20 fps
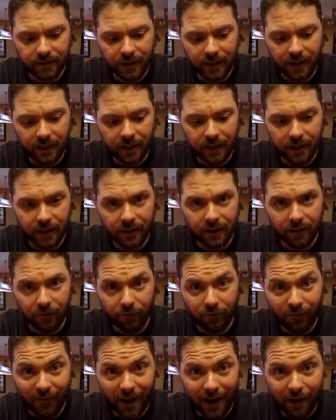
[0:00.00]
the
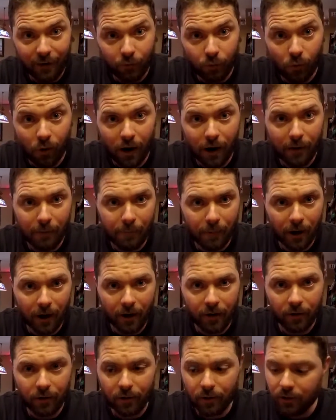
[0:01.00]
5-watt
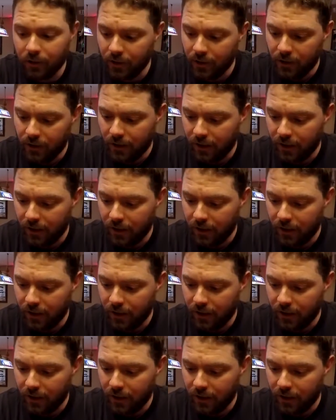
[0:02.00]
model.